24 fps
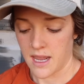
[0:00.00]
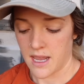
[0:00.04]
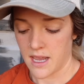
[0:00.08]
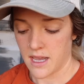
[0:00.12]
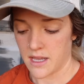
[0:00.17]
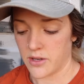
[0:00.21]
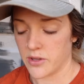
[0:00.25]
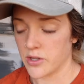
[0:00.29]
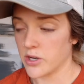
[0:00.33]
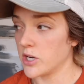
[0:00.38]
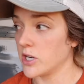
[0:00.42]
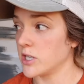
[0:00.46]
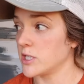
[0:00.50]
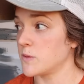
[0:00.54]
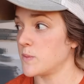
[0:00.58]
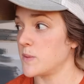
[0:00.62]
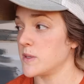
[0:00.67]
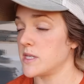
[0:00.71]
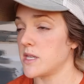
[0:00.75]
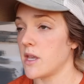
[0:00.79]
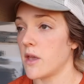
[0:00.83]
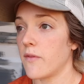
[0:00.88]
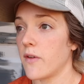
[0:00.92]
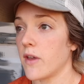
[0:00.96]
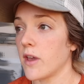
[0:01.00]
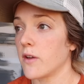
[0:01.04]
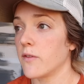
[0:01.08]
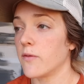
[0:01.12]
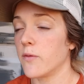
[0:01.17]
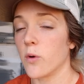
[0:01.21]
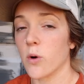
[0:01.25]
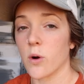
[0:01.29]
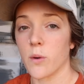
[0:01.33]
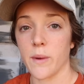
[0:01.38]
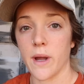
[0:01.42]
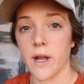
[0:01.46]
and they're specific
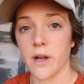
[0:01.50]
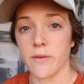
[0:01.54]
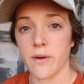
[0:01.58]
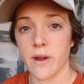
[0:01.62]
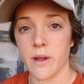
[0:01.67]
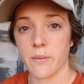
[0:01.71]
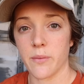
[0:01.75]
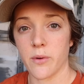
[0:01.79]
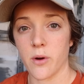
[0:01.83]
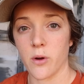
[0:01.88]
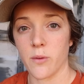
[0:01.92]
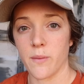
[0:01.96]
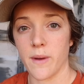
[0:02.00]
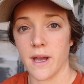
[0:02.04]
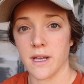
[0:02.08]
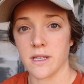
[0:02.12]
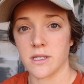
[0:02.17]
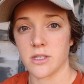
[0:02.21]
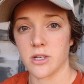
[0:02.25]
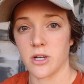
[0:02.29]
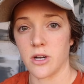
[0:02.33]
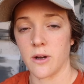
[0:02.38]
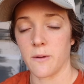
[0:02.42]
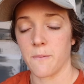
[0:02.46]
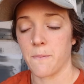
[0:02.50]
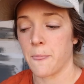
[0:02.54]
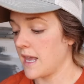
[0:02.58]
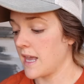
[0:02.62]
for my Ram ProMaster,